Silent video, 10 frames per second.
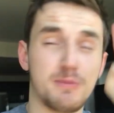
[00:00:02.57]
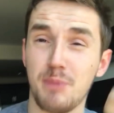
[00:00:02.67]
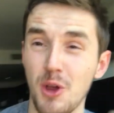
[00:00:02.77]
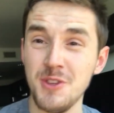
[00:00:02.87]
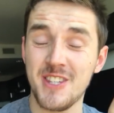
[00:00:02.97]

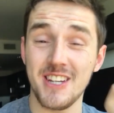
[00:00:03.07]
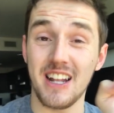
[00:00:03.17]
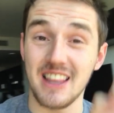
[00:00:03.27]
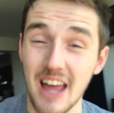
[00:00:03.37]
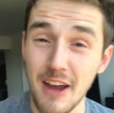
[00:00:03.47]

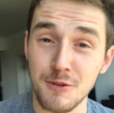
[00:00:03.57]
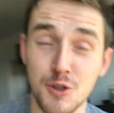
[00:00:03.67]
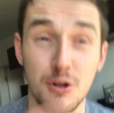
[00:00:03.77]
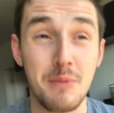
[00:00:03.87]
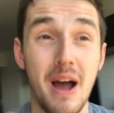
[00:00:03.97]
sponsored live
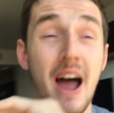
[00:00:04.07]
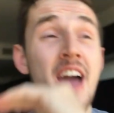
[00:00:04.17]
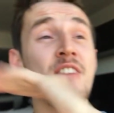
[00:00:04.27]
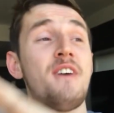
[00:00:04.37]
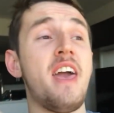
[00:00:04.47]
stream
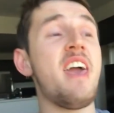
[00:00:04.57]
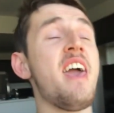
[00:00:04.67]
I have